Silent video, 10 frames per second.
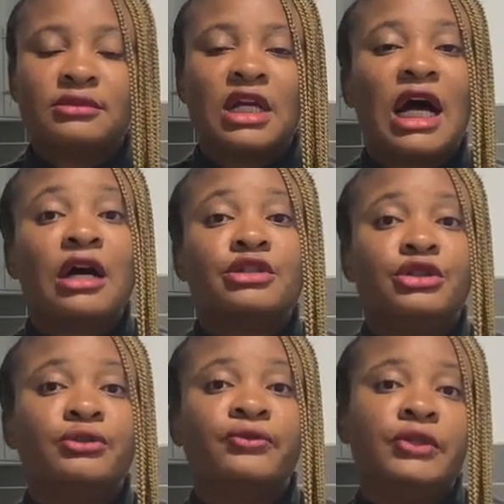How do you
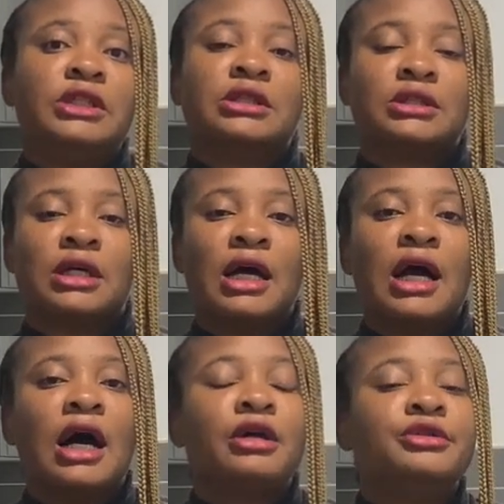feed?
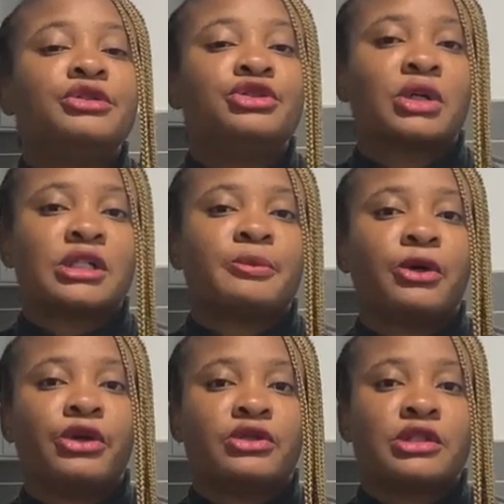How do you
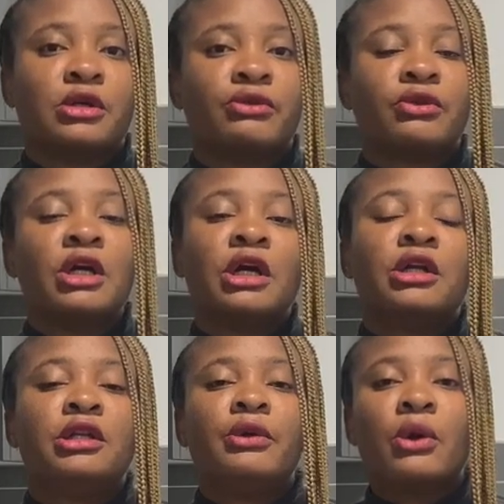transport yourself?
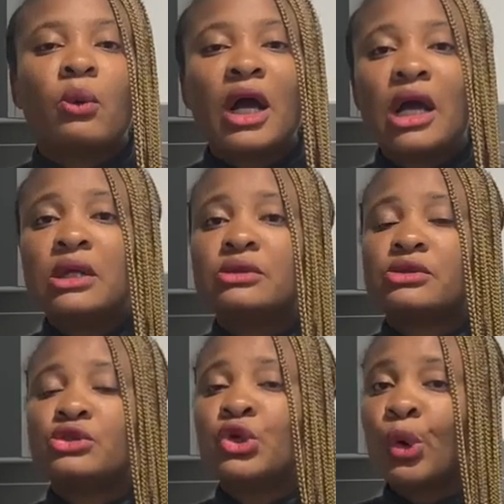They require you to
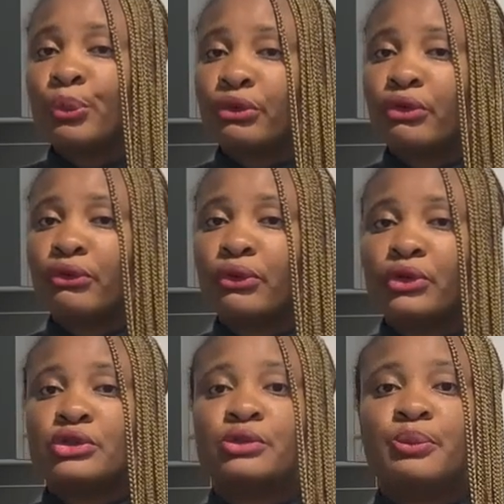show proof of
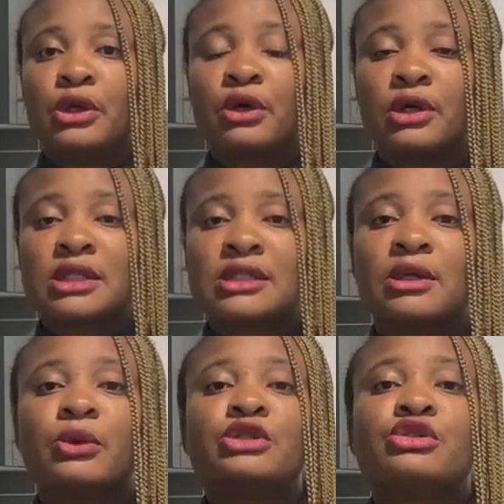funds because they
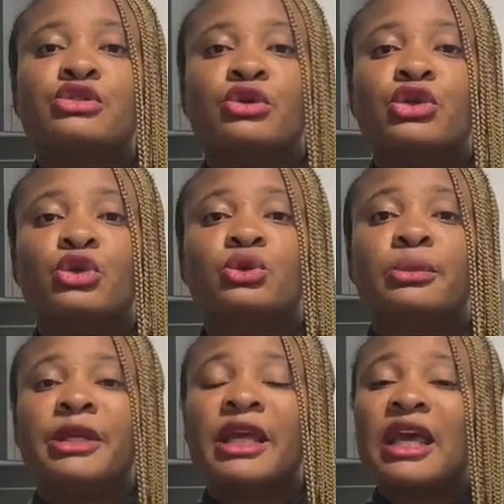want to know you would
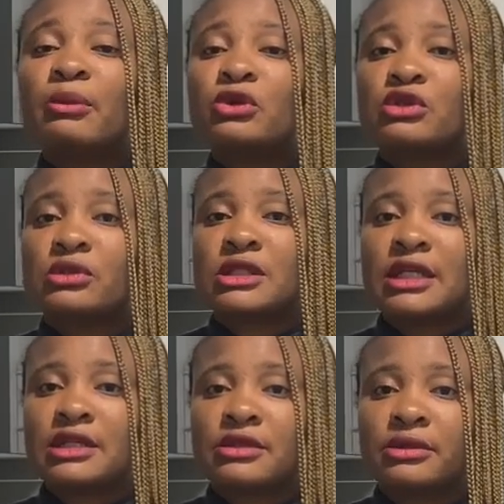be able to
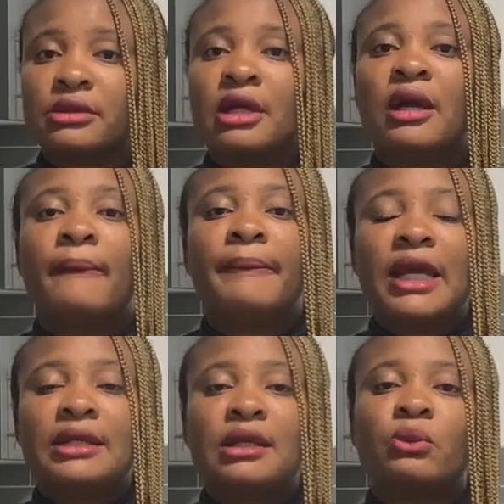settle
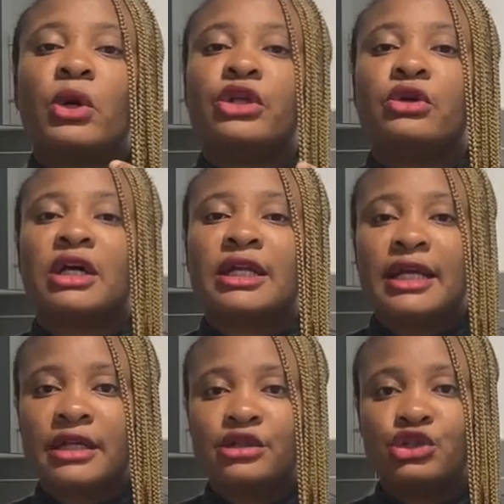pending when you can
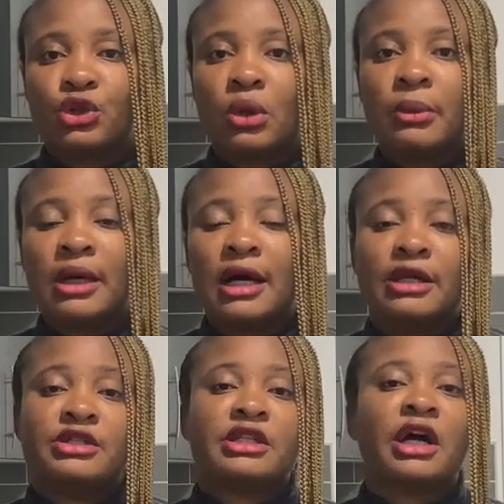get a job and
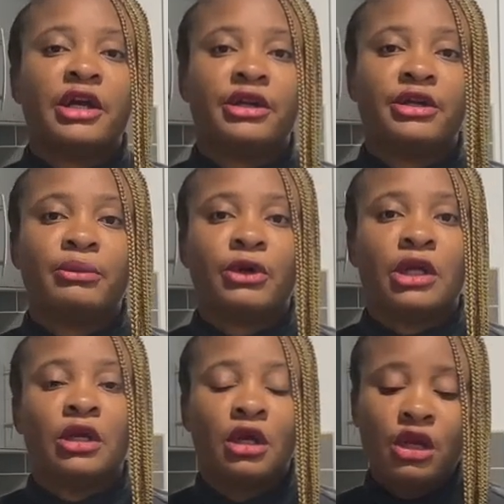start earning money.
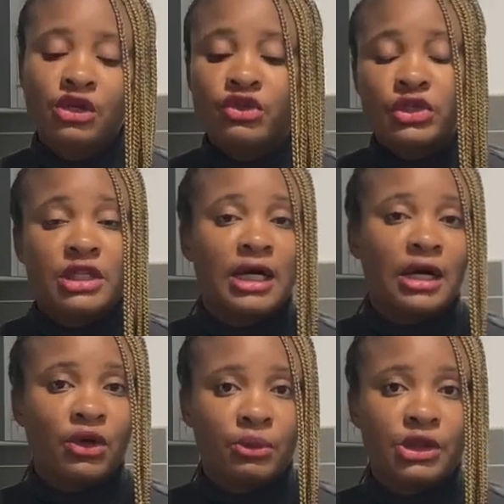You need
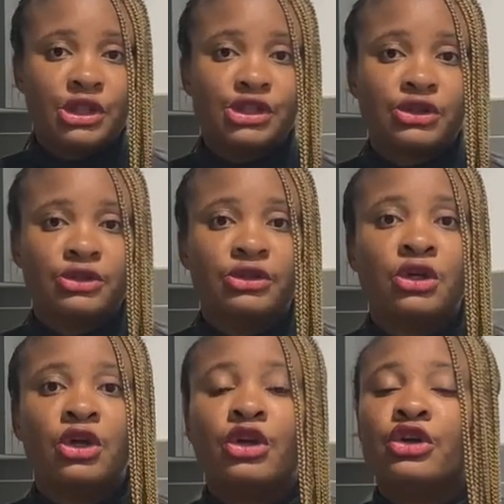accommodation.
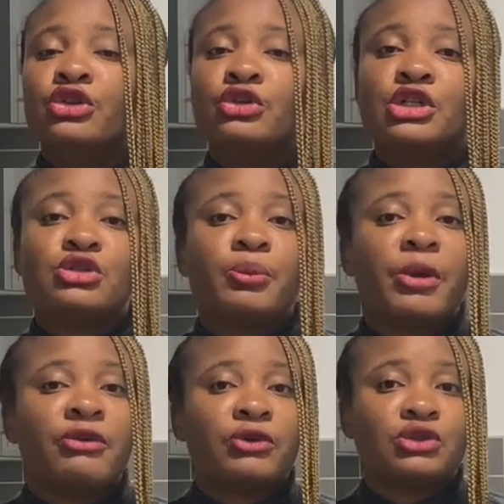You need to pay
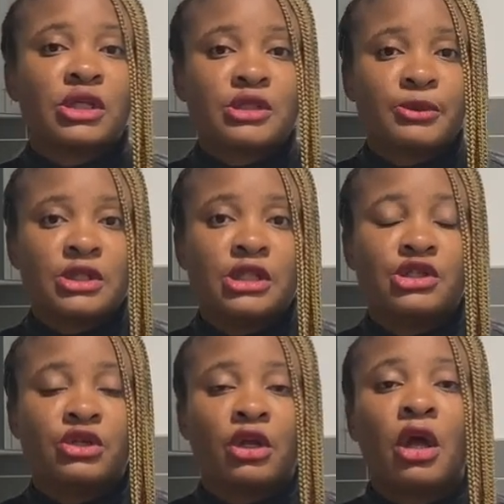for
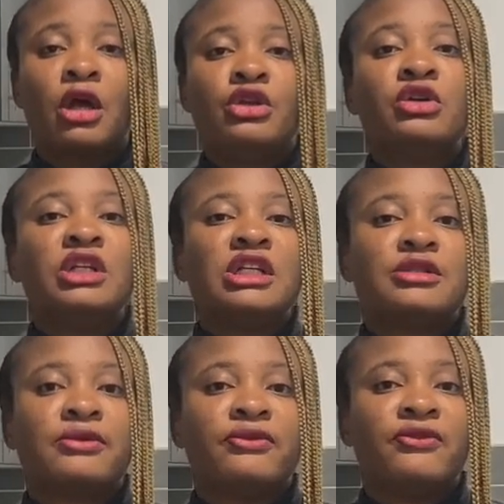transportation. You need
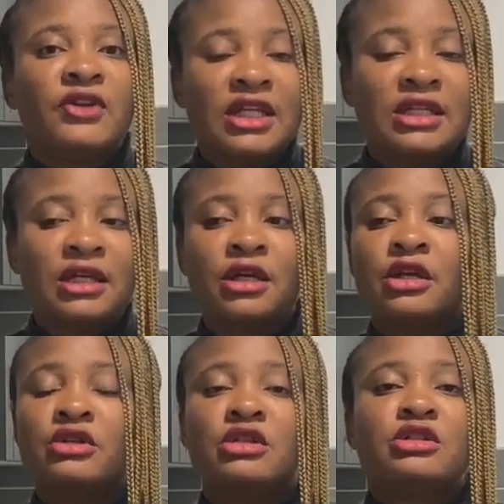to feed.
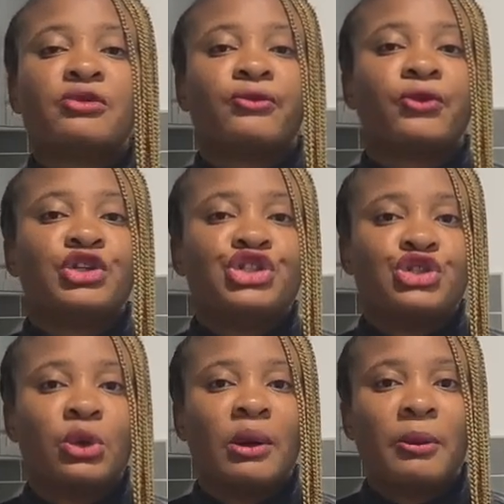You need to furnish
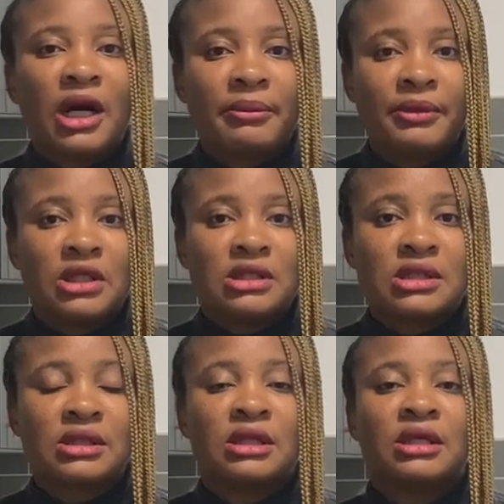your apartment.
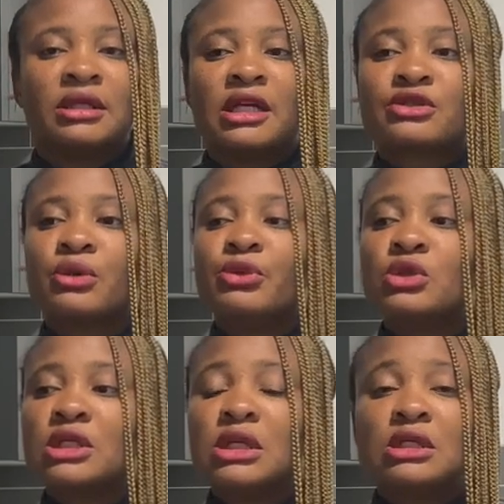There are some
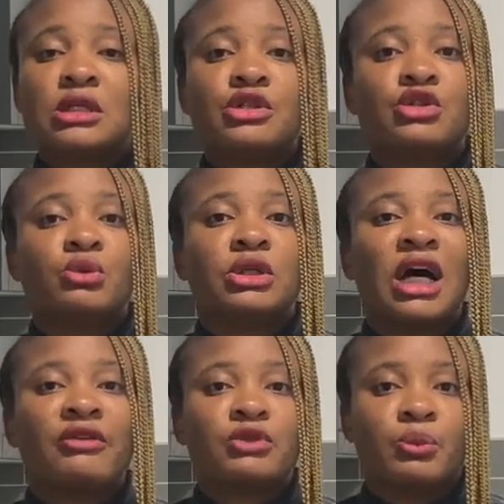utilities you would
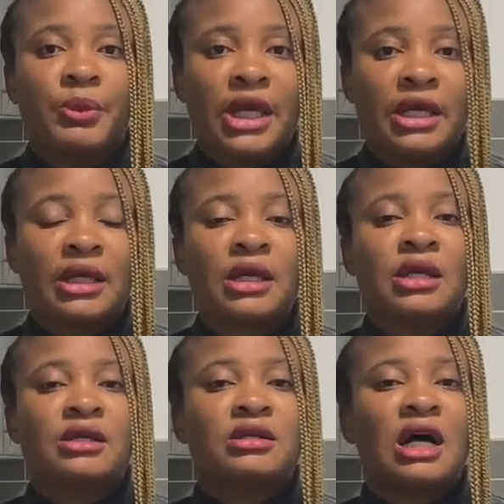have to pay.
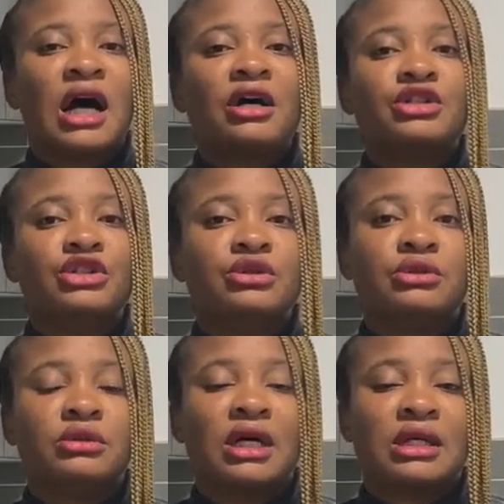How do you
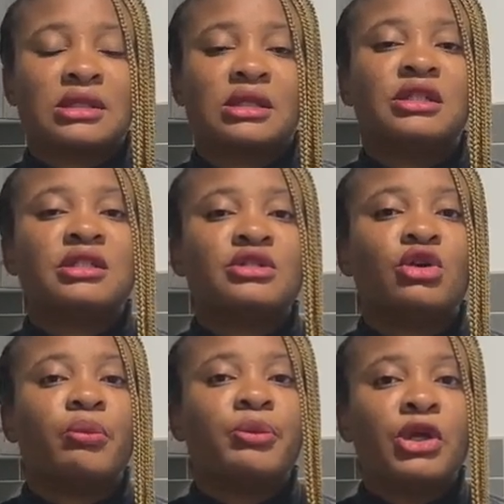do that? It is your
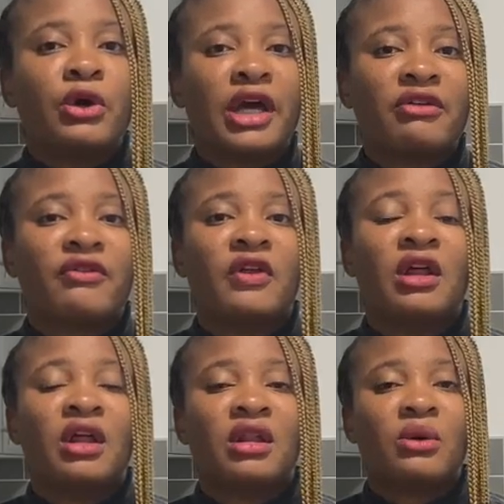POF
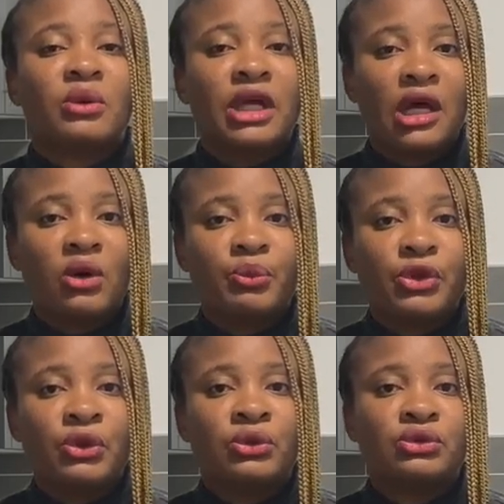that would help
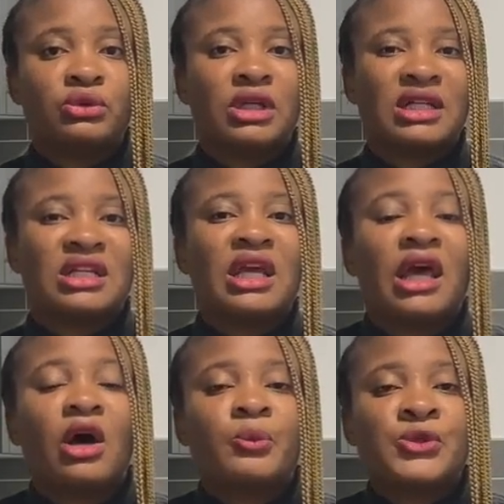you do that. It
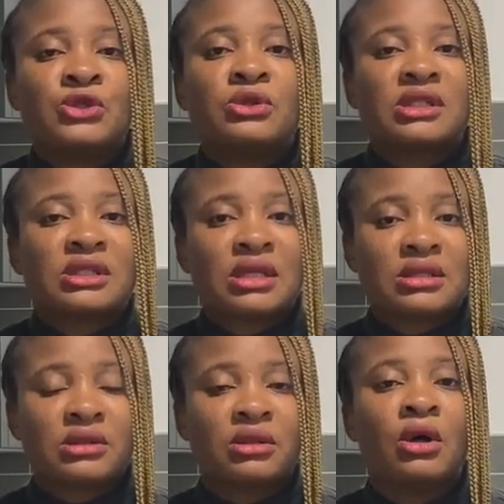helps you
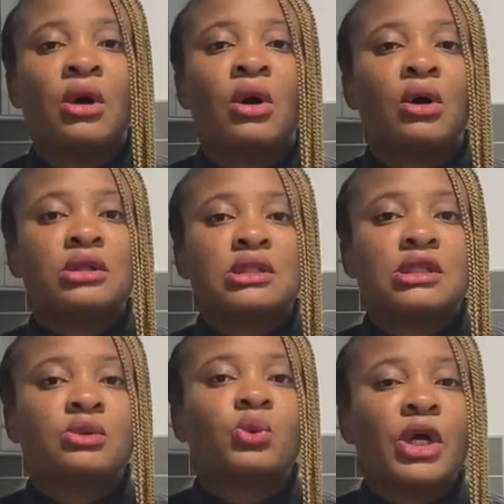settle
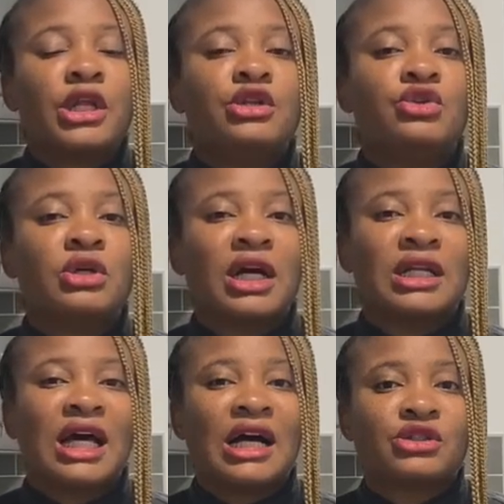until when you can
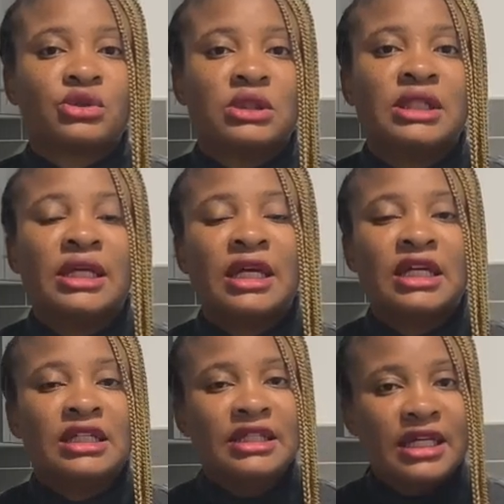actually
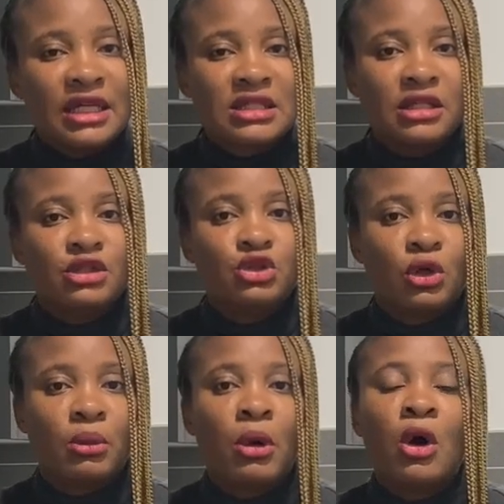get a
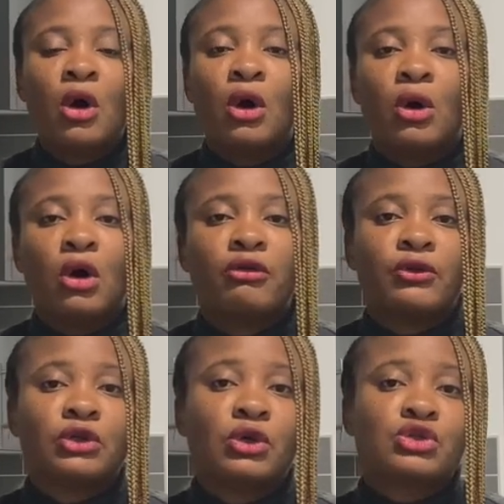job, or for
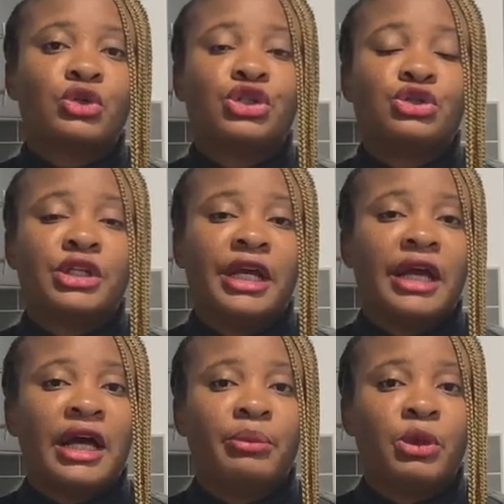those going through the
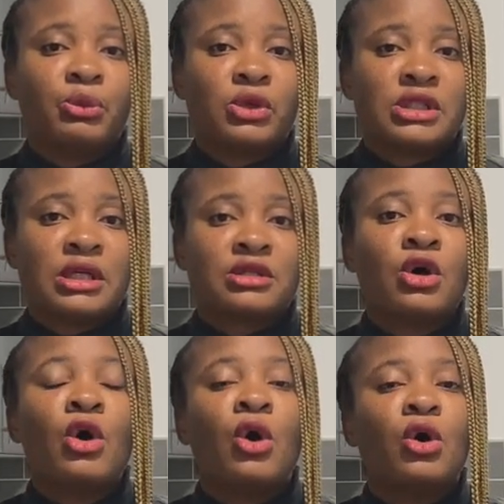AIP process,
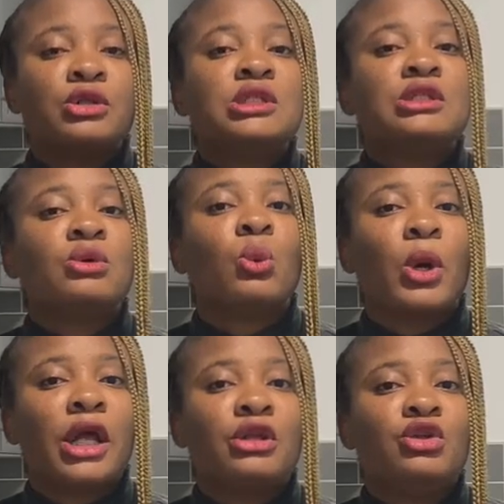until
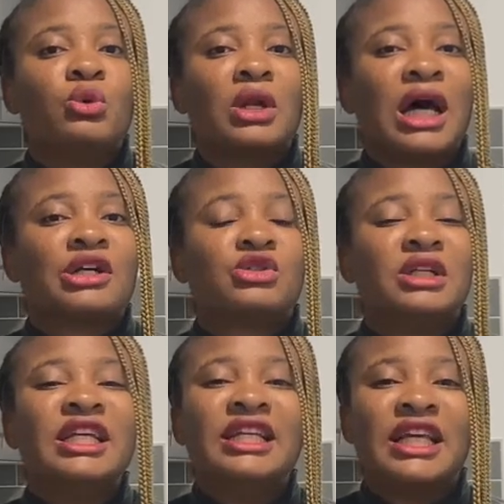when you will
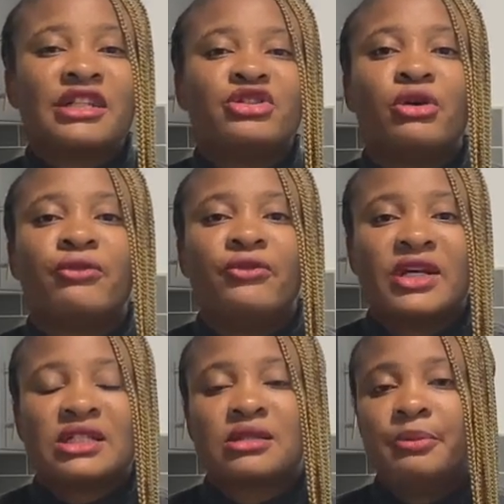actually get your
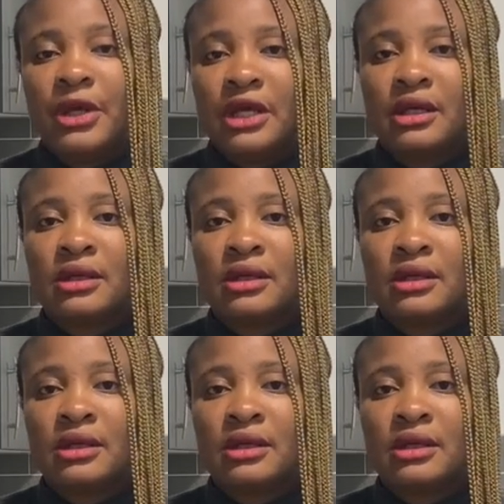first pay.